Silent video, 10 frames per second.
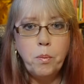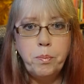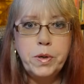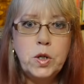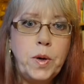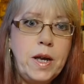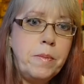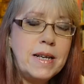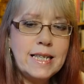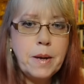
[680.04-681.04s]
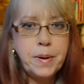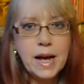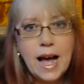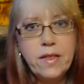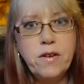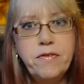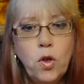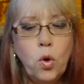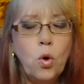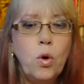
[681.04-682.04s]
between my slipper and the
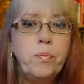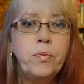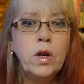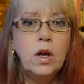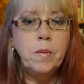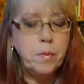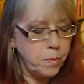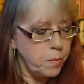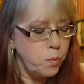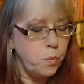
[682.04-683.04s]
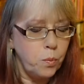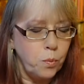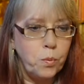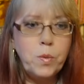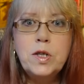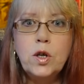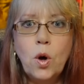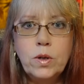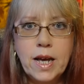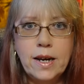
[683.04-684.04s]
floor, was the
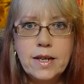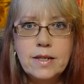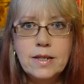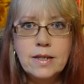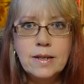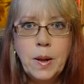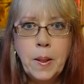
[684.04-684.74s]
contact lens.